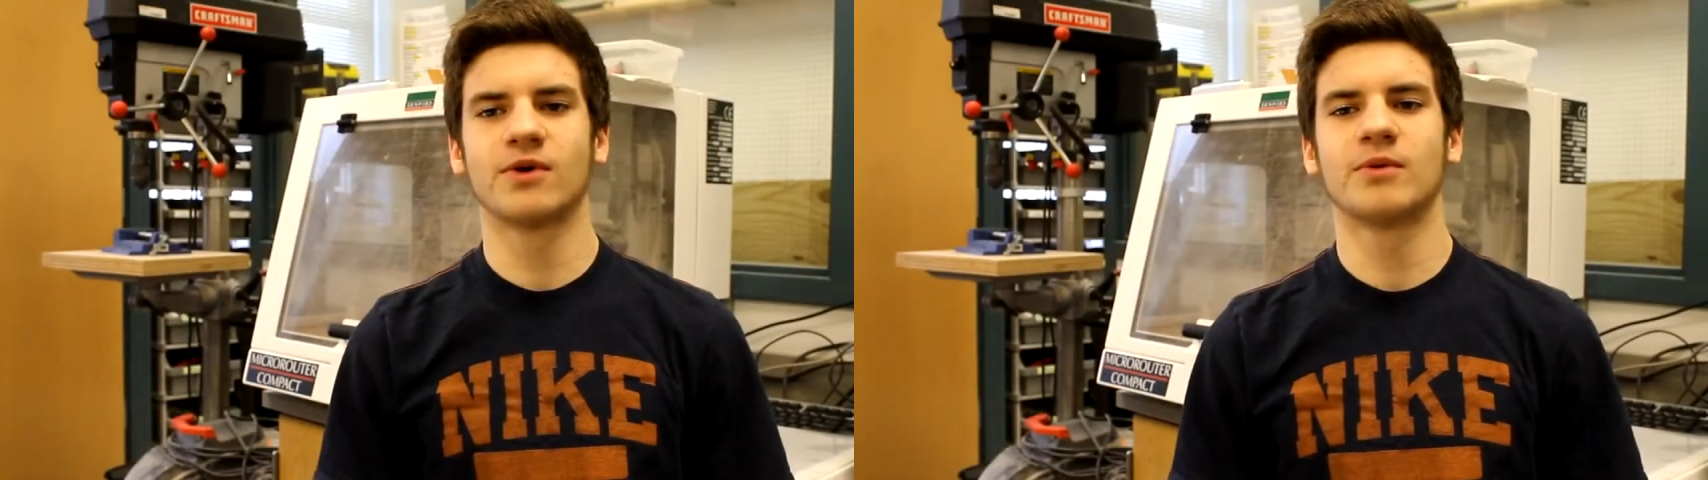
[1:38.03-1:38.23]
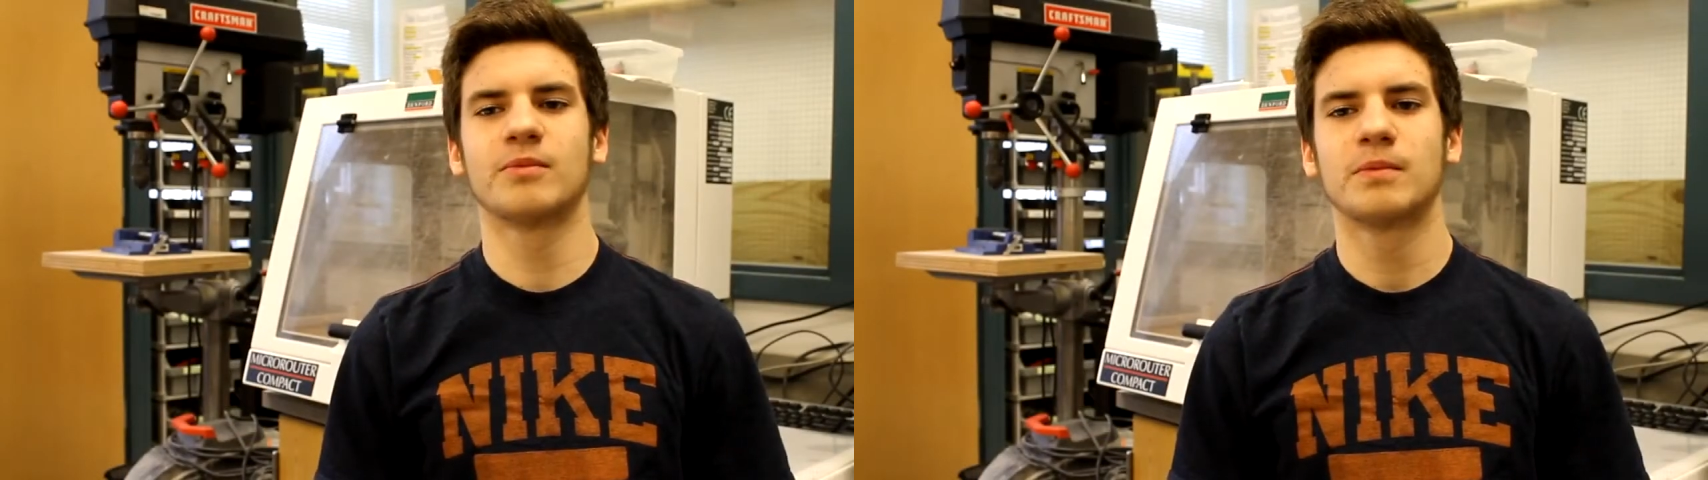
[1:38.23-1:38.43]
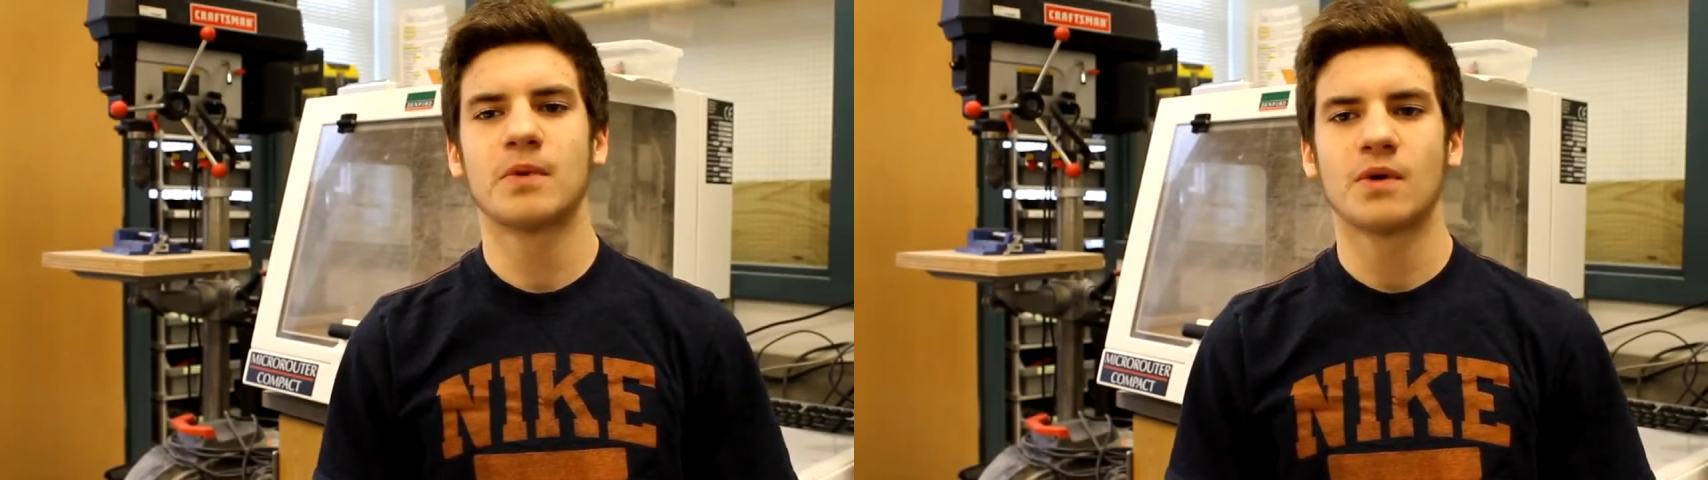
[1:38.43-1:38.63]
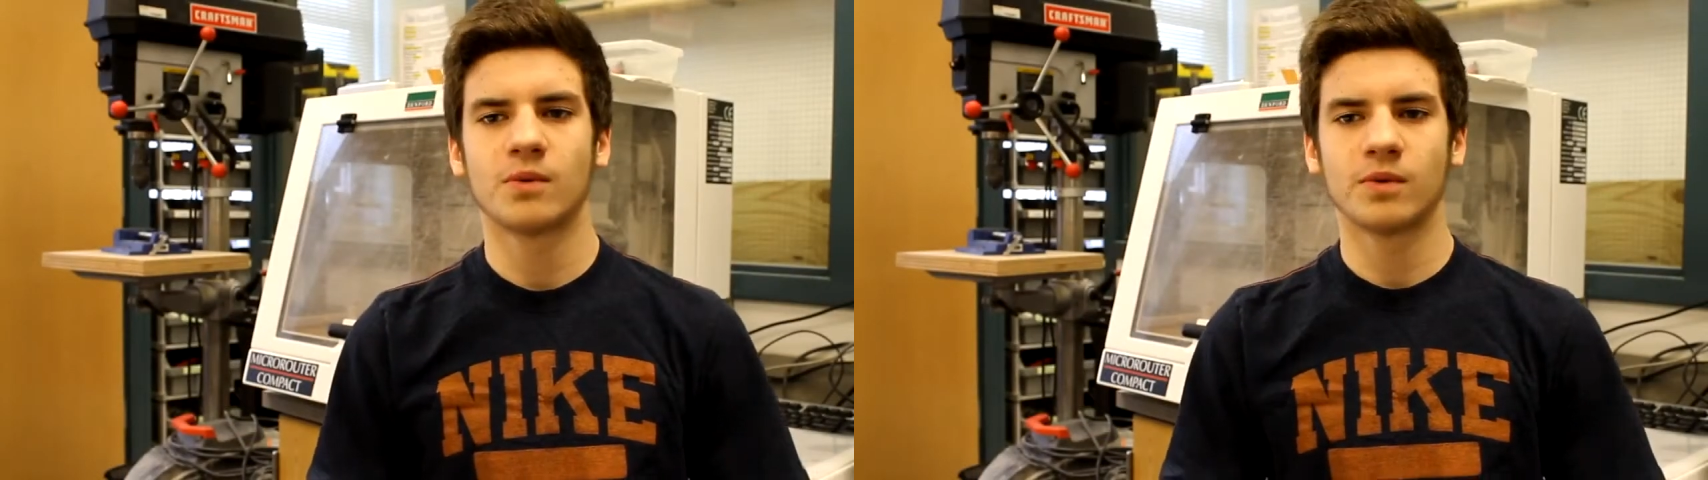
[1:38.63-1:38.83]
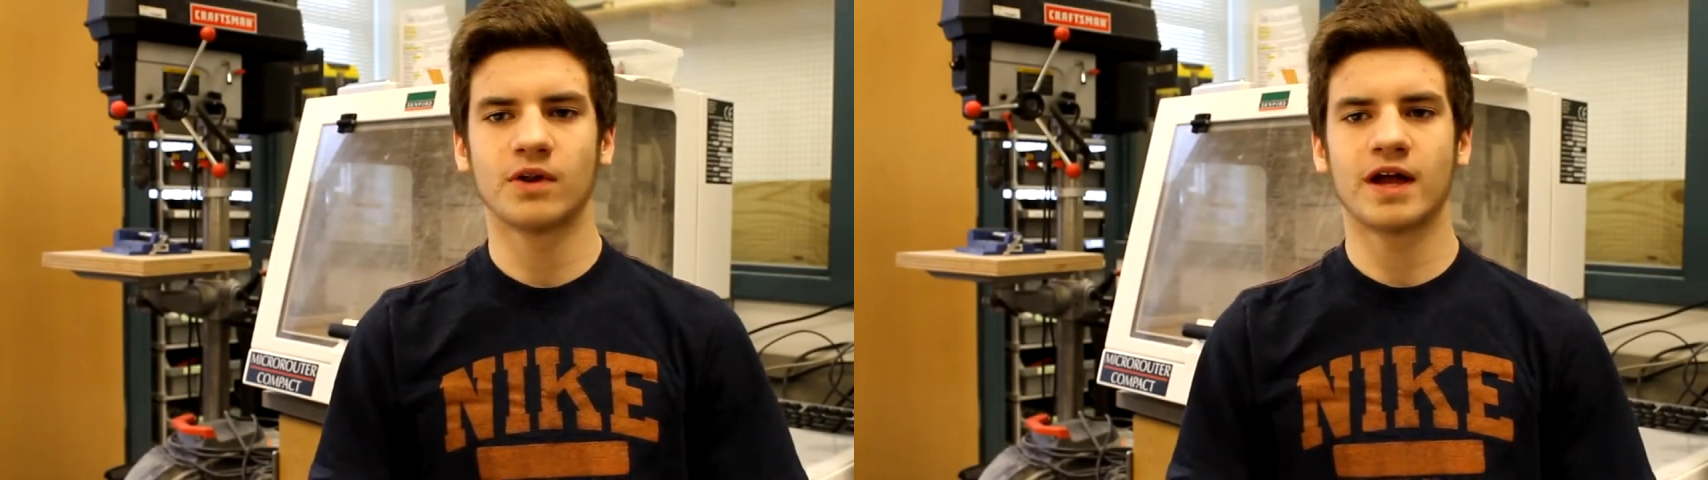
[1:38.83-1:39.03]
room
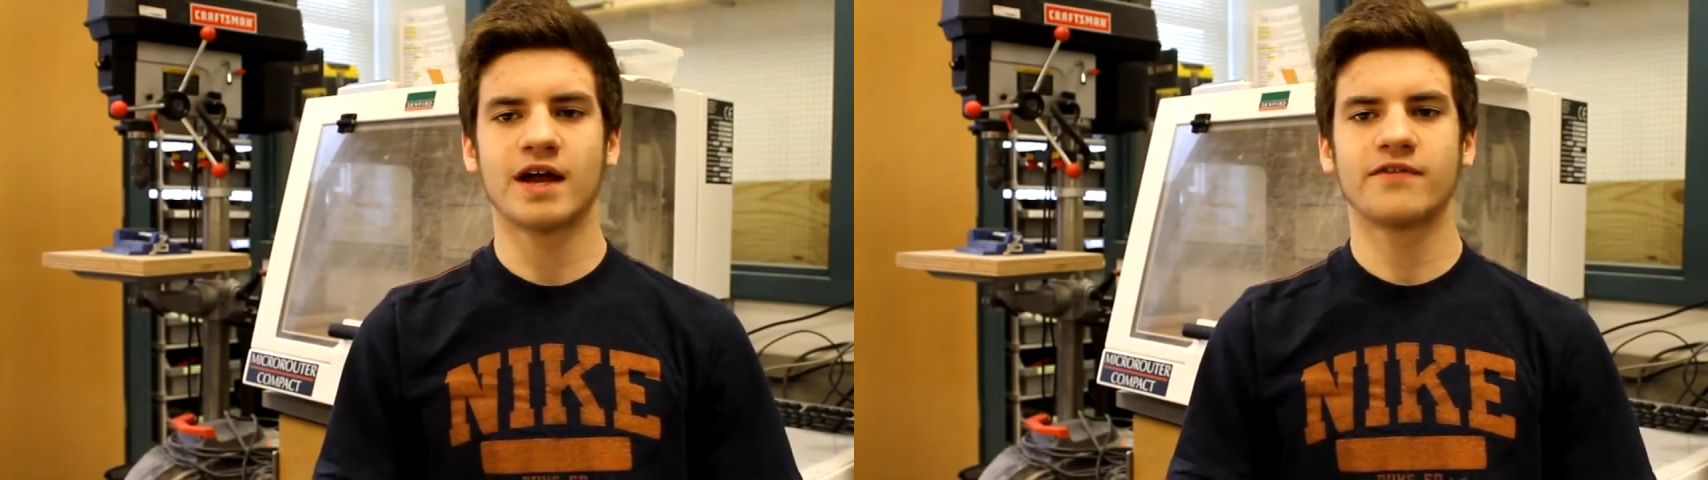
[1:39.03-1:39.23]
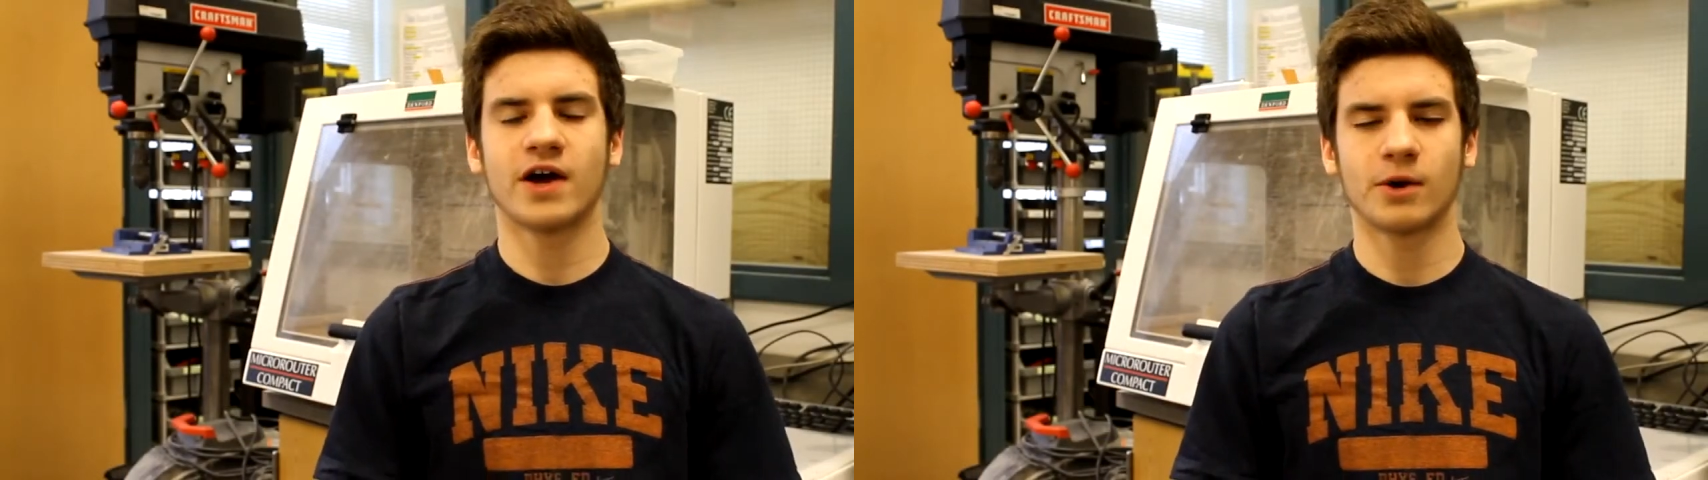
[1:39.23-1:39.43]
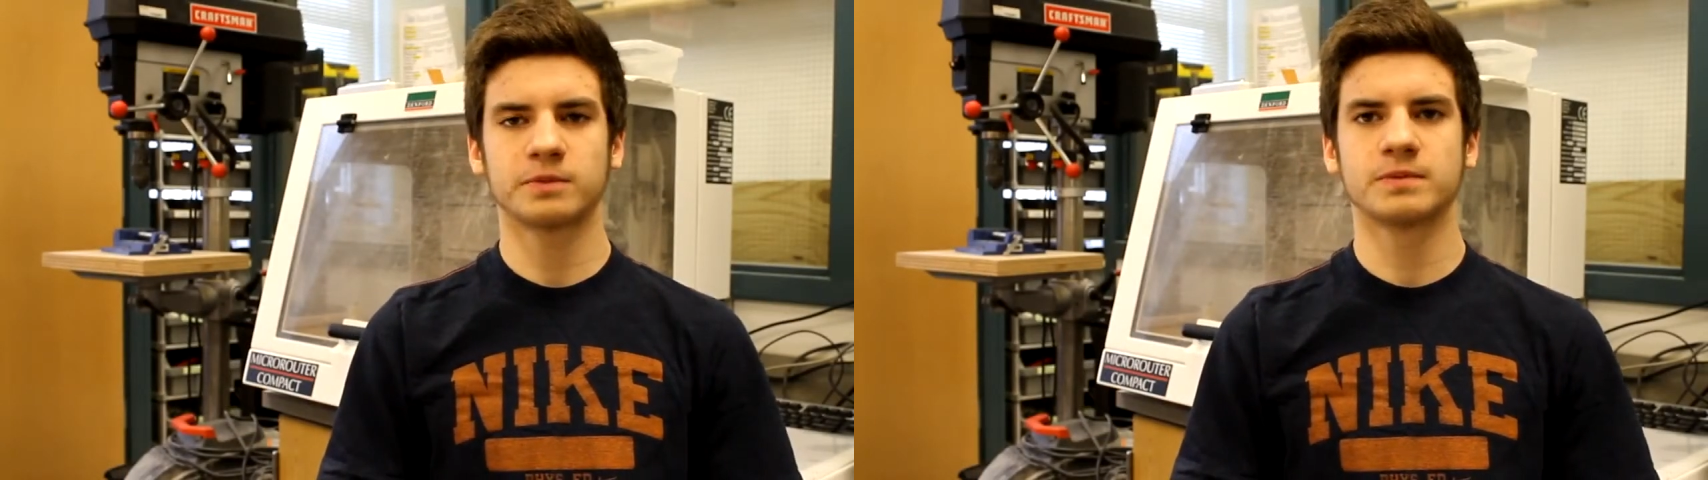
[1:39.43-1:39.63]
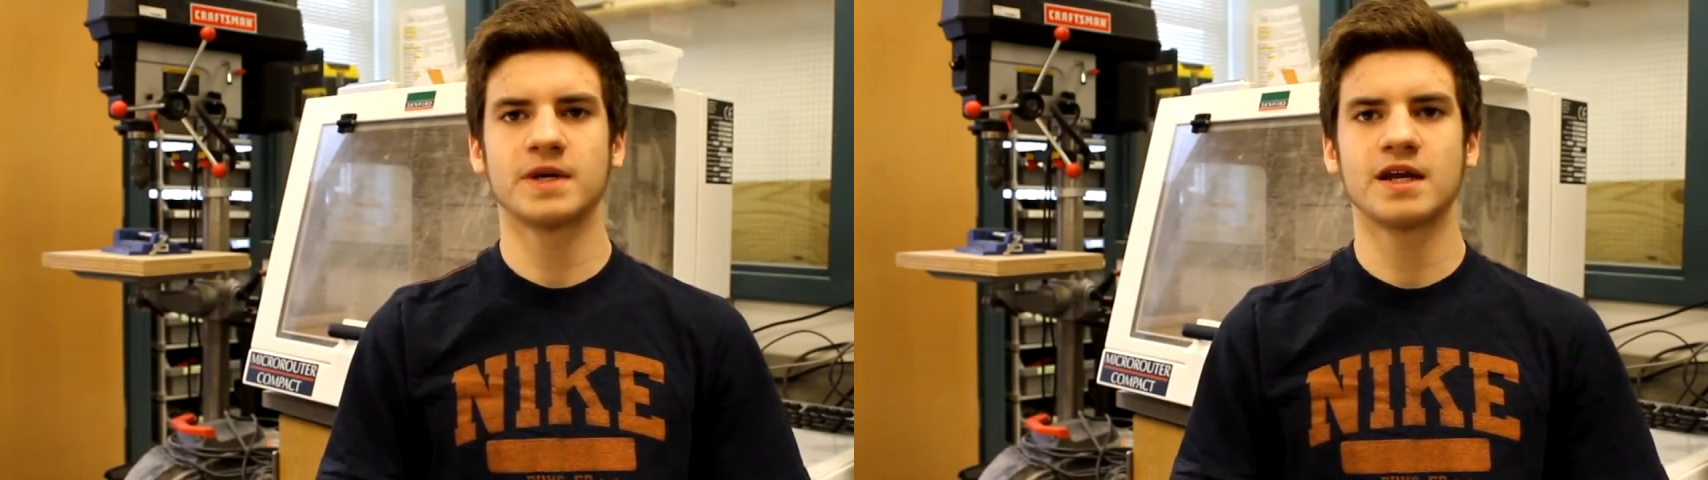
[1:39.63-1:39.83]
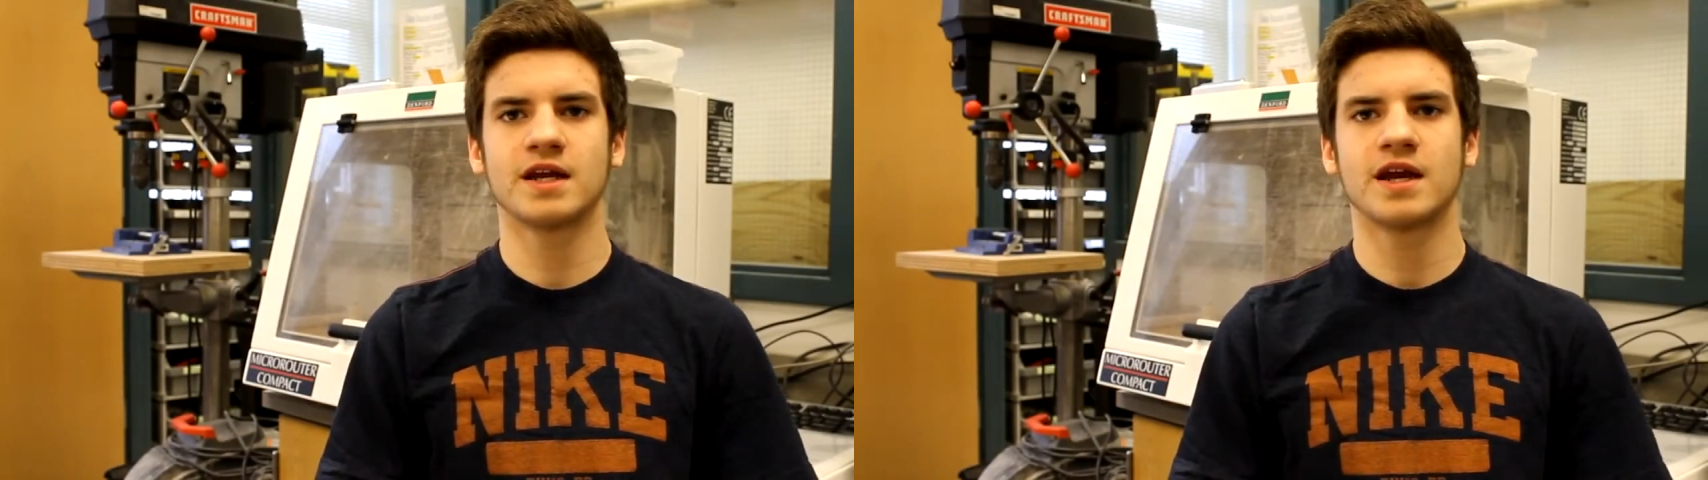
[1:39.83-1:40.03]
will have helped
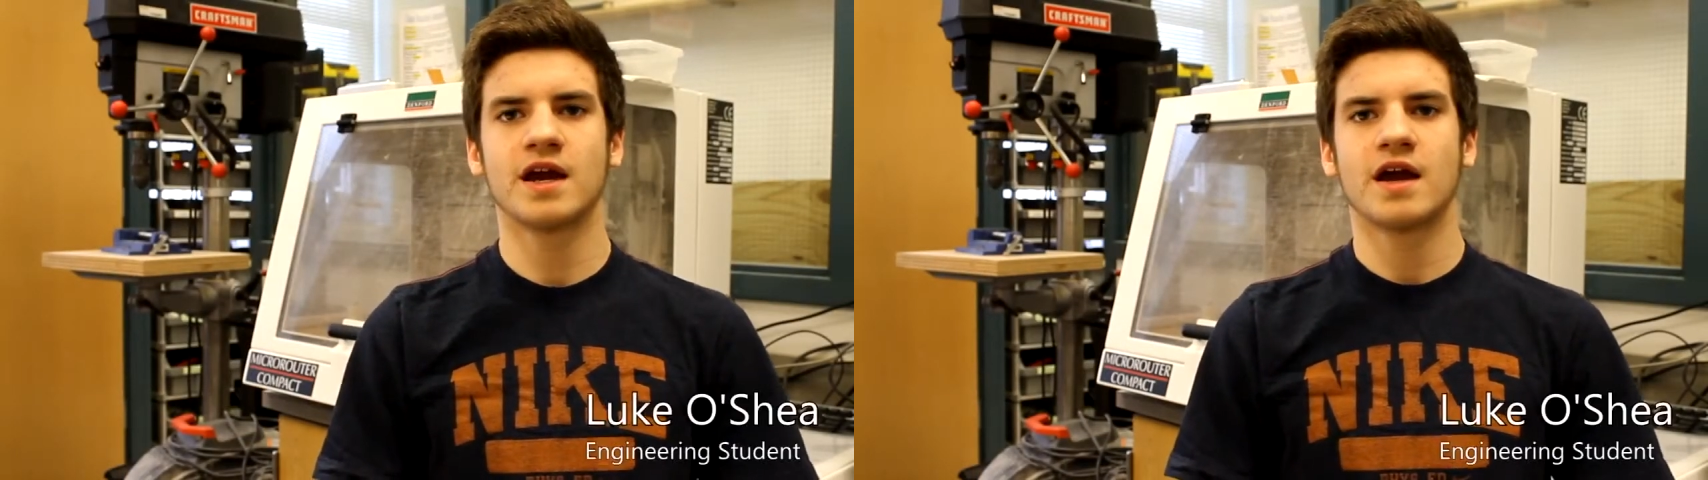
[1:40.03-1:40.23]
me